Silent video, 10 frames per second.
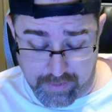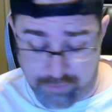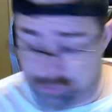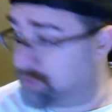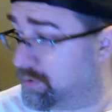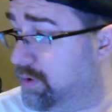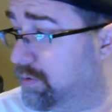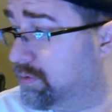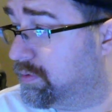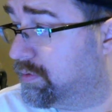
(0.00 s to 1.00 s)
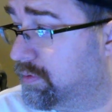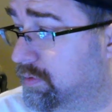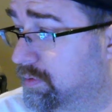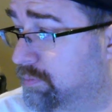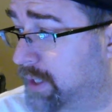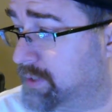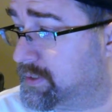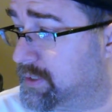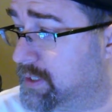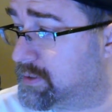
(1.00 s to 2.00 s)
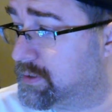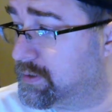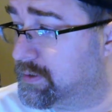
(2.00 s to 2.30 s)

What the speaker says: zero bass in this.